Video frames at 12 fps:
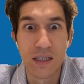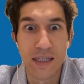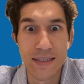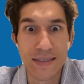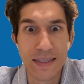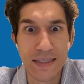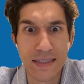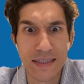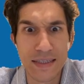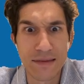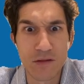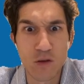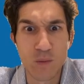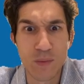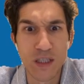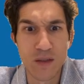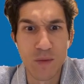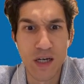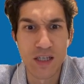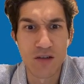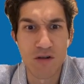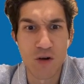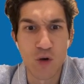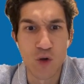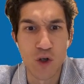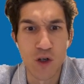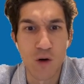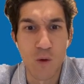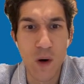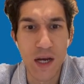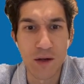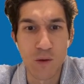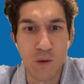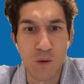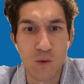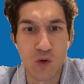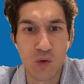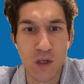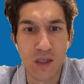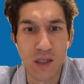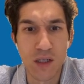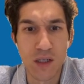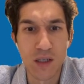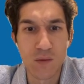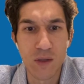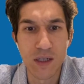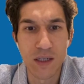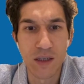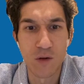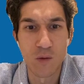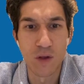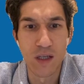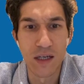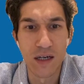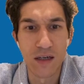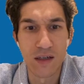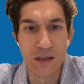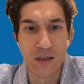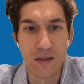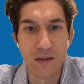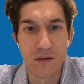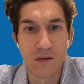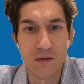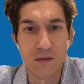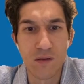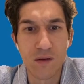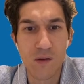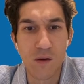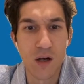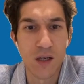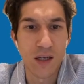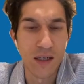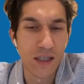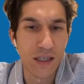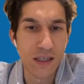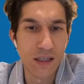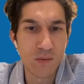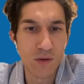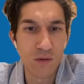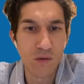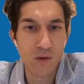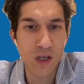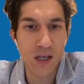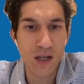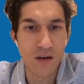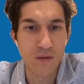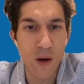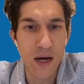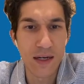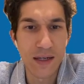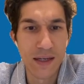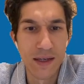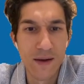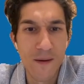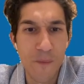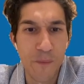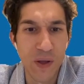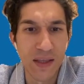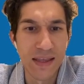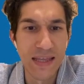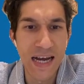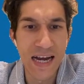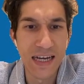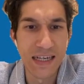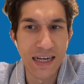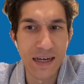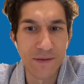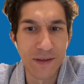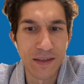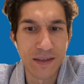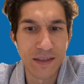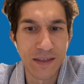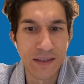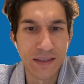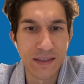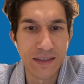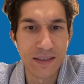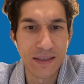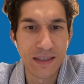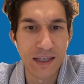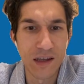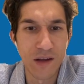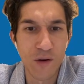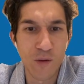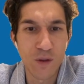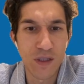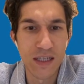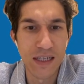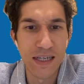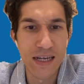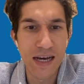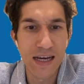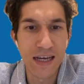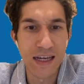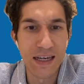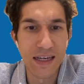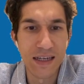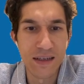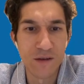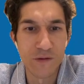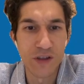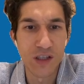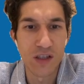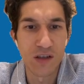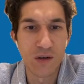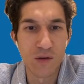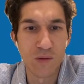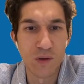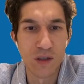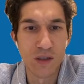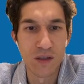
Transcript: I think this will be my strategy. Oh, wait. Oh, should I take this one and go there? Oh, I can take this one and go here, right? But 9, I will close the 9 of stone.